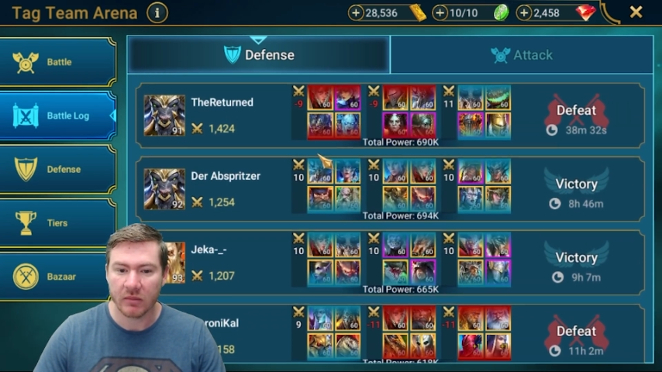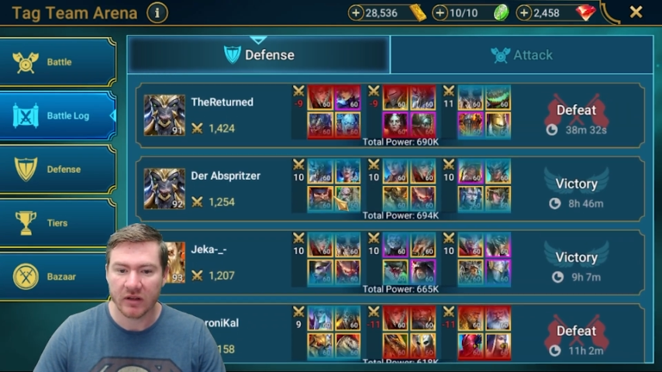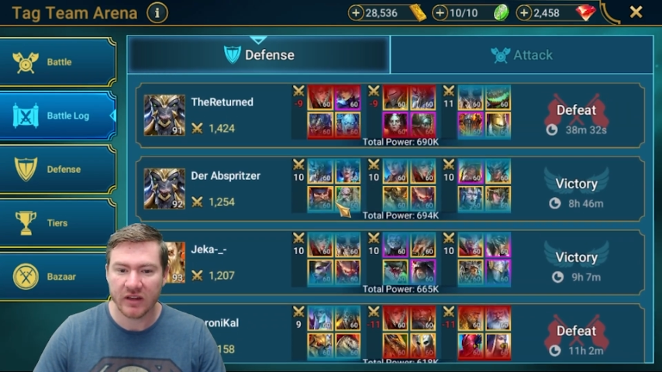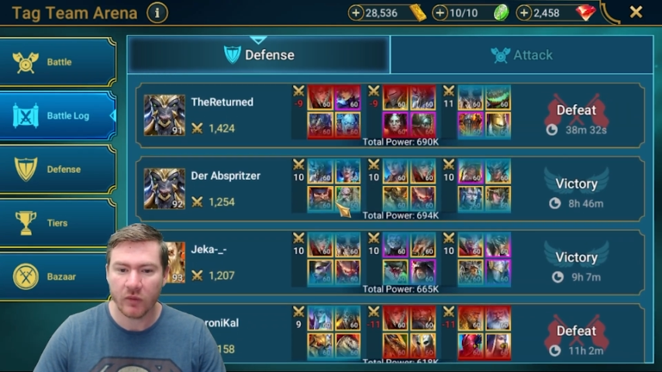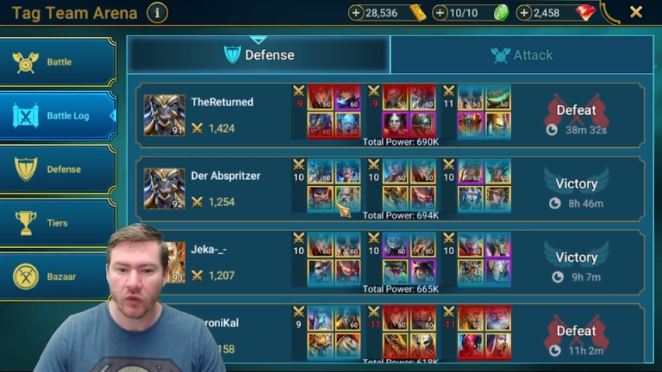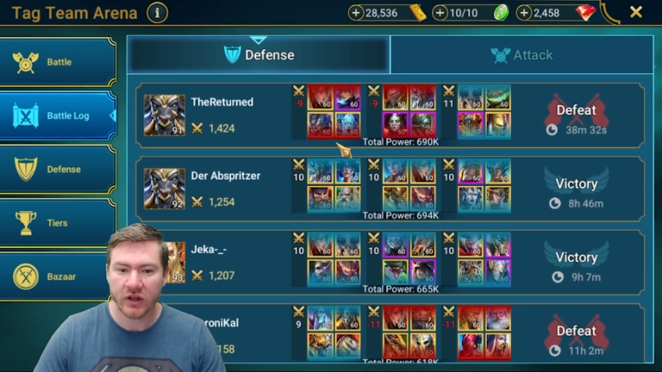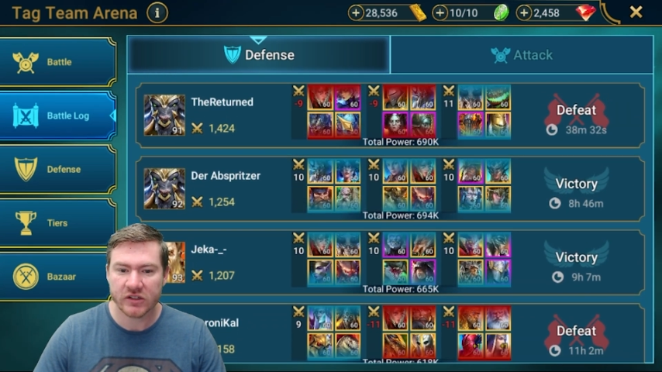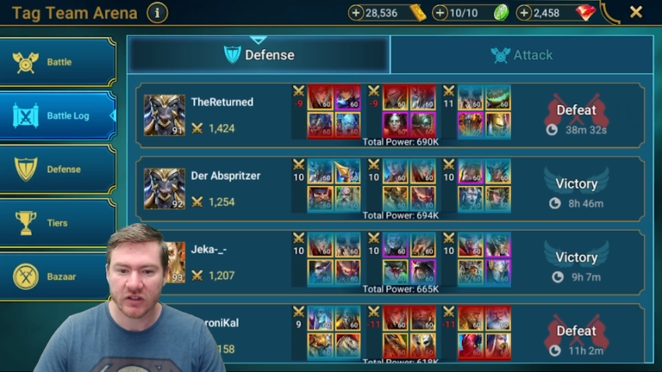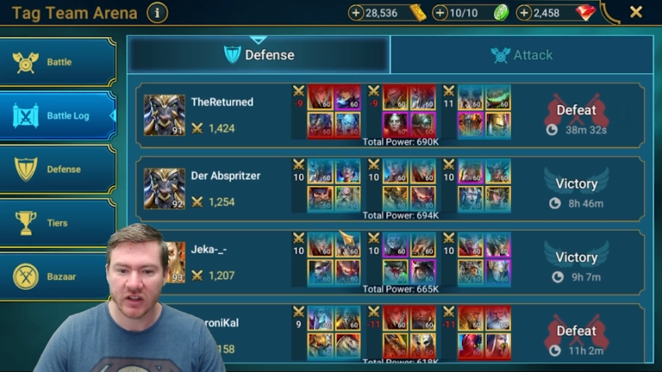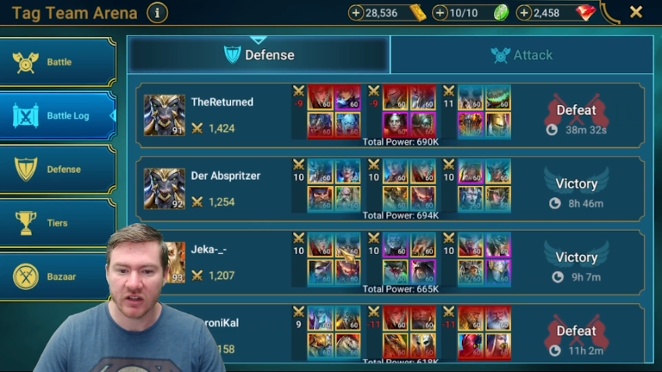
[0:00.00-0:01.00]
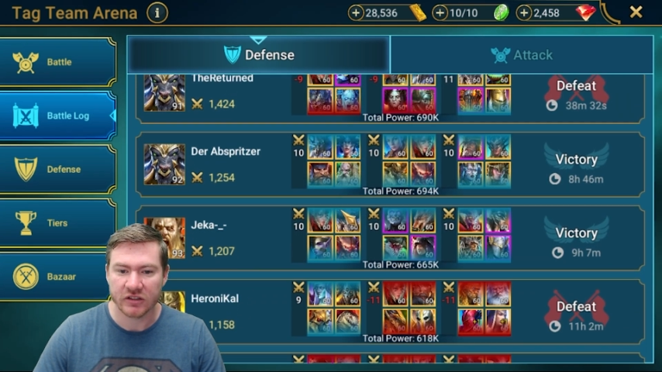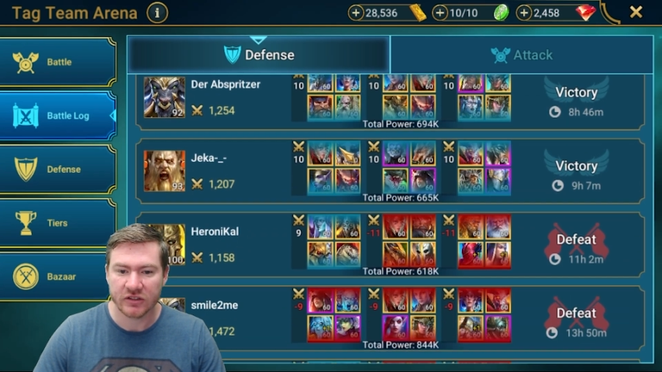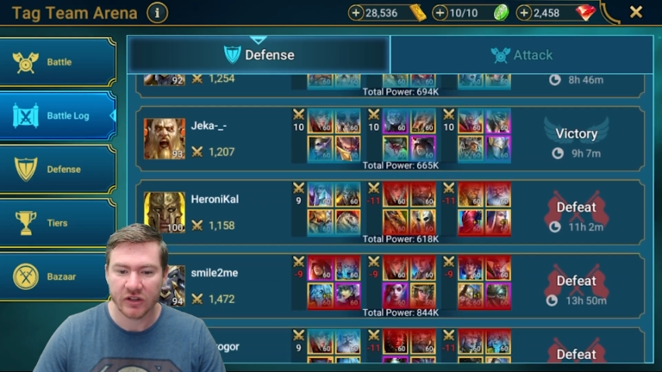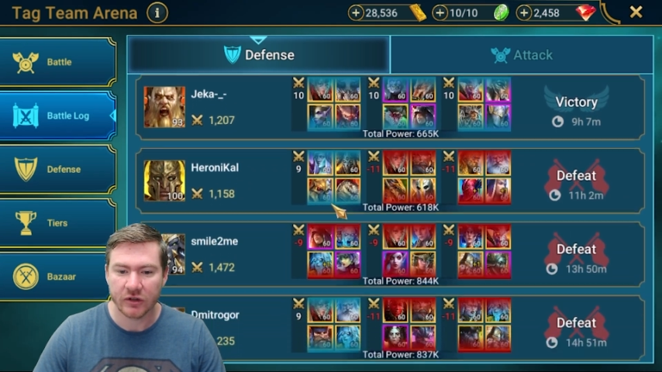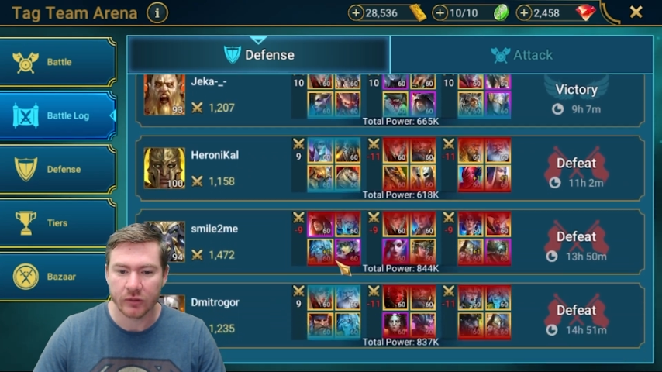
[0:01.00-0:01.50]
My team one has only
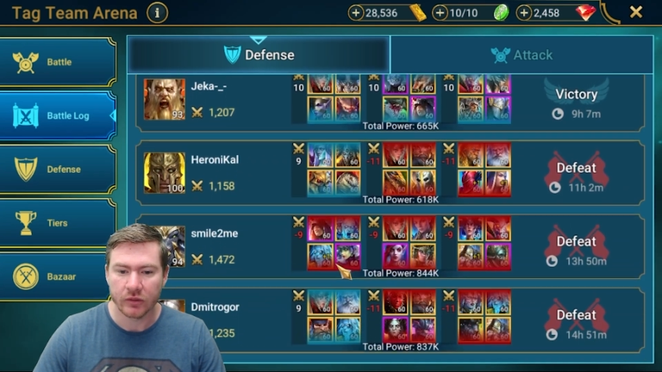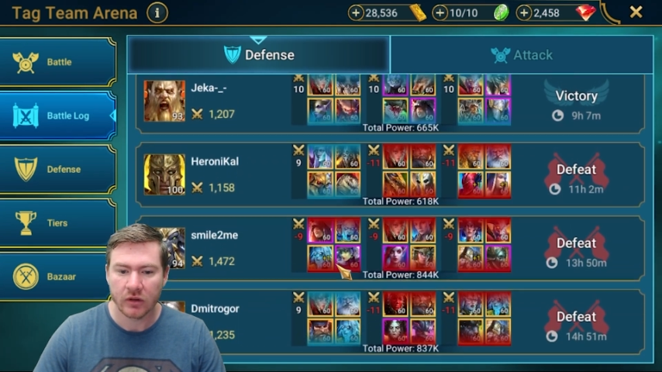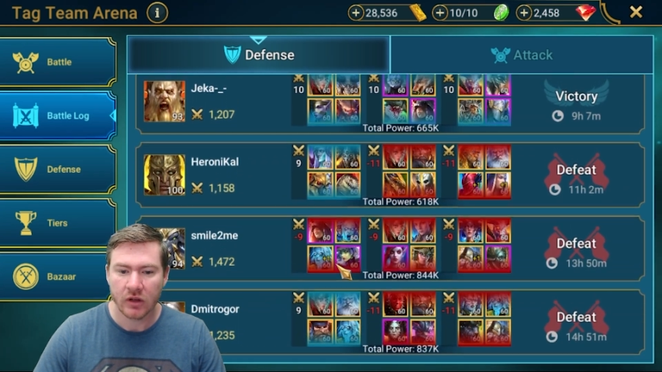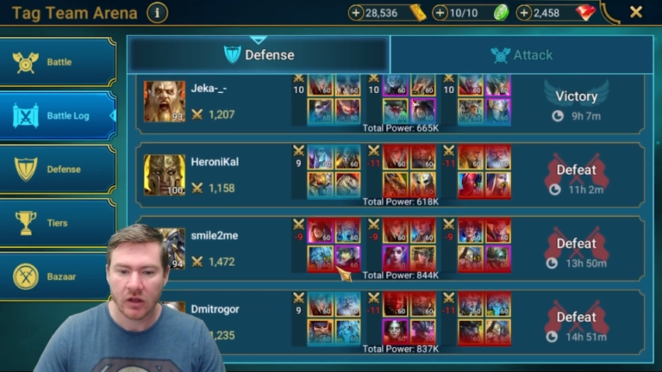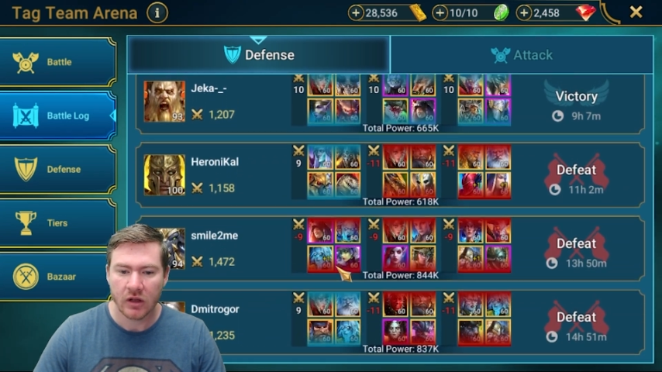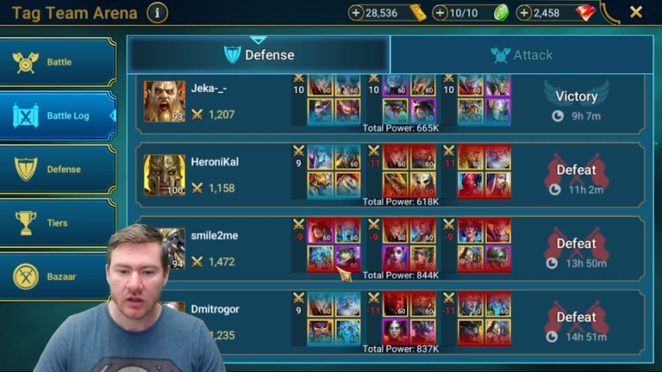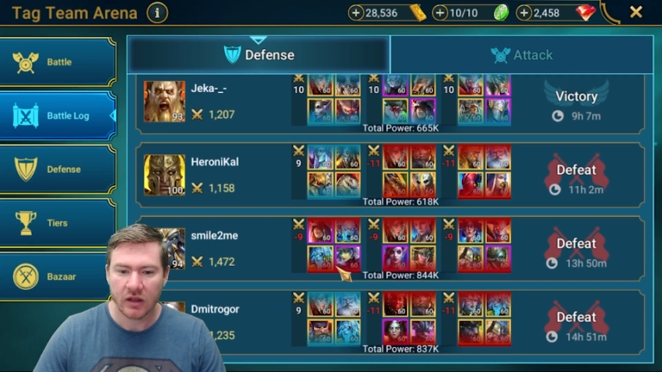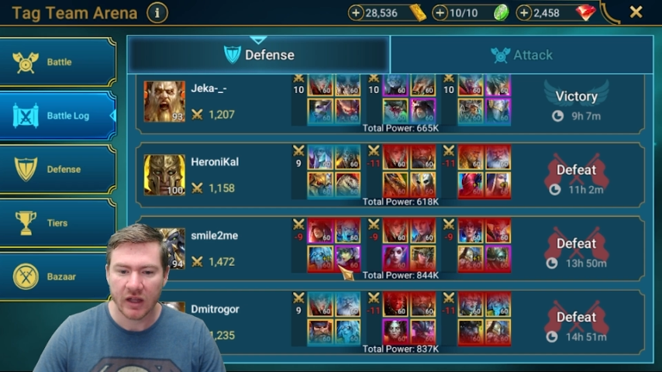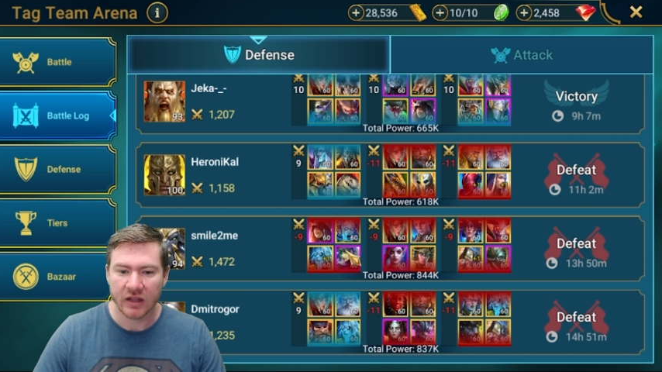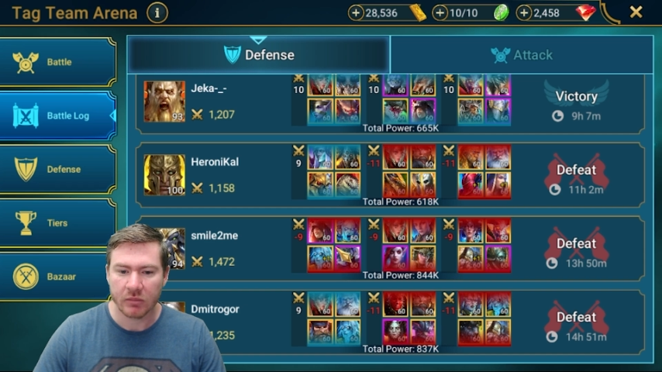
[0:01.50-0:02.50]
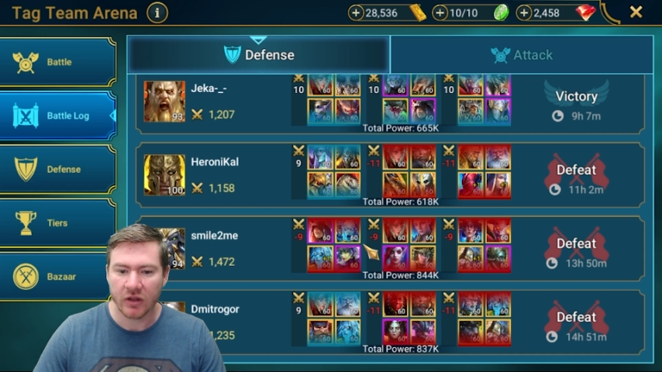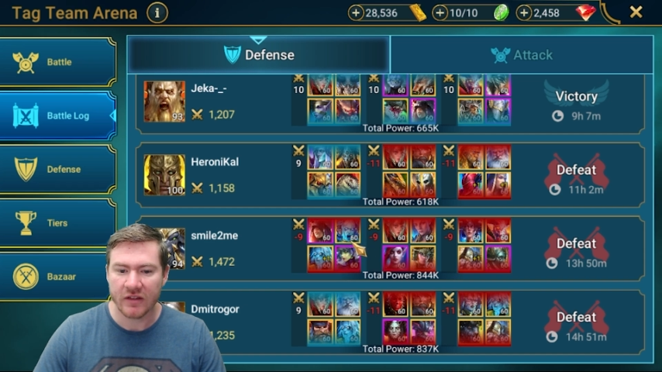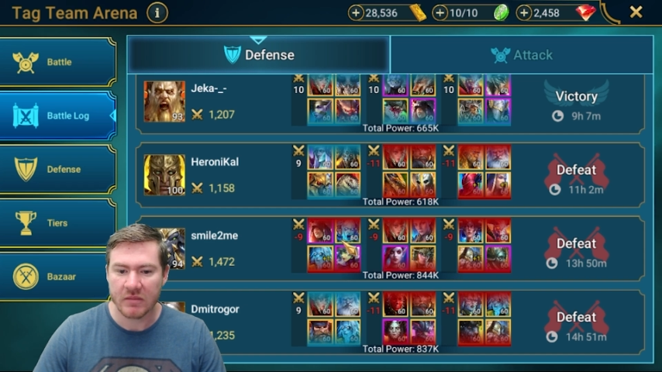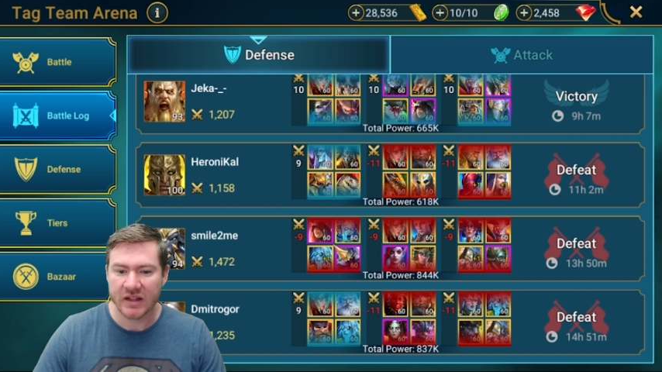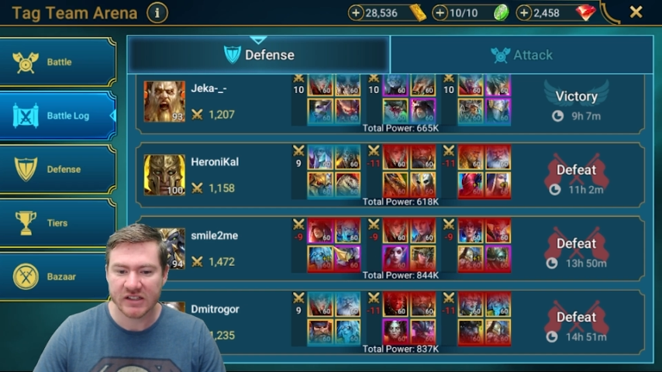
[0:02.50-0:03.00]
lost two, and both
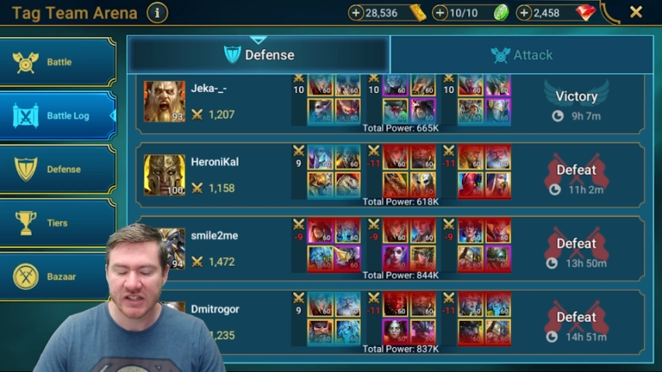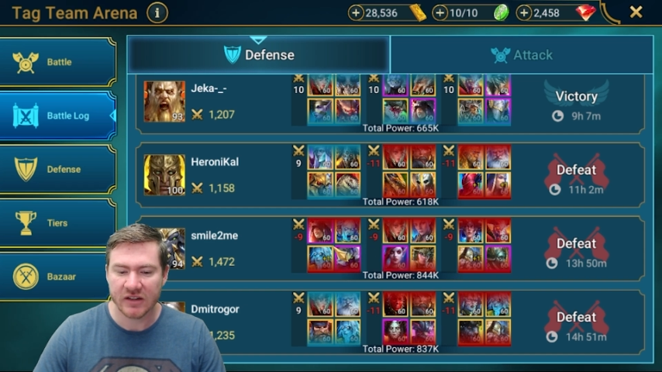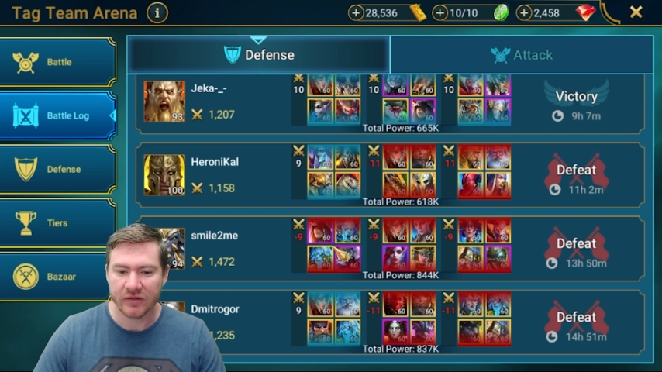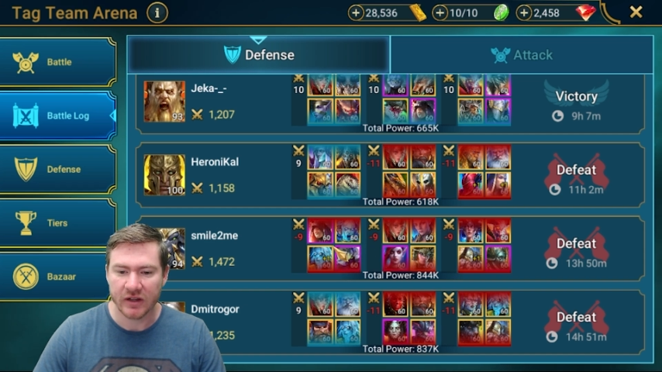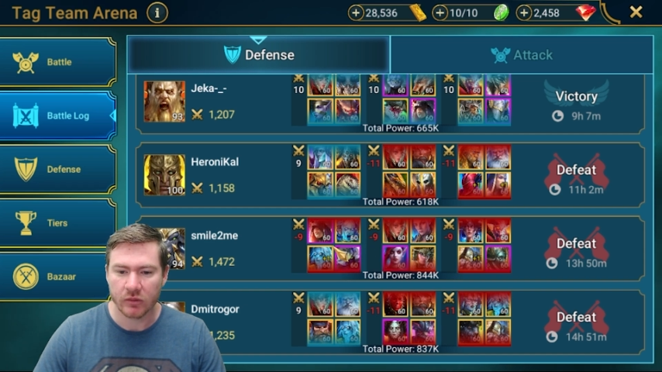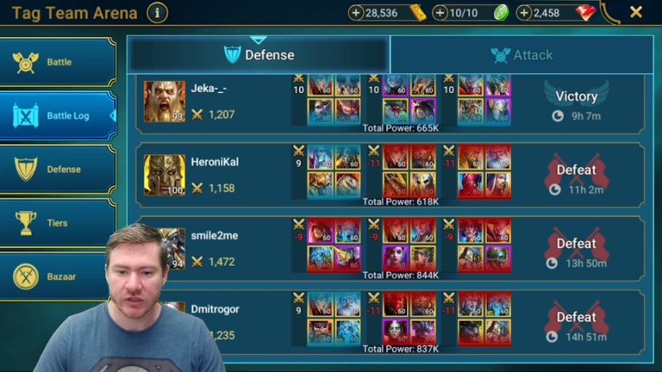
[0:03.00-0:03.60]
of them had Siphi,